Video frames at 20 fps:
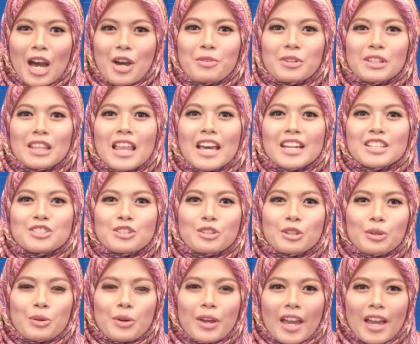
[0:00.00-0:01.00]
I would like to
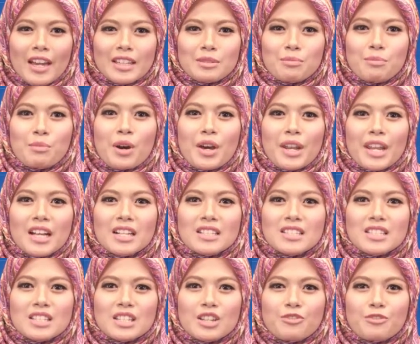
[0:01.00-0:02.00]
look at
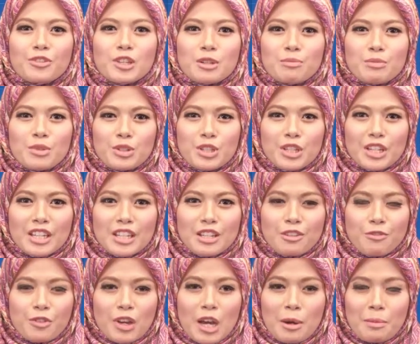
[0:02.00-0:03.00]
models of
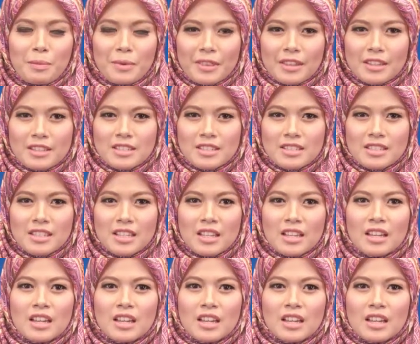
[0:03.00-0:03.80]
communicative competence.